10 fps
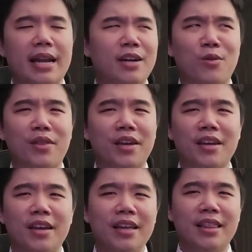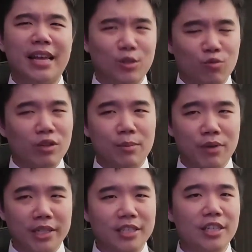and I don't think that's really
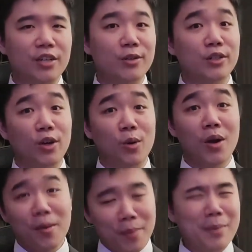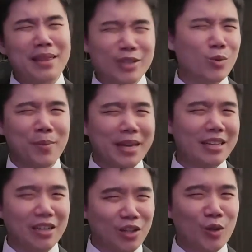present here, so maybe that's what made
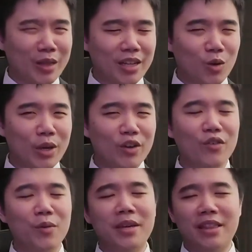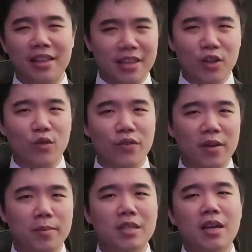it a little weaker for me than the other
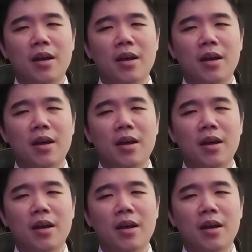films.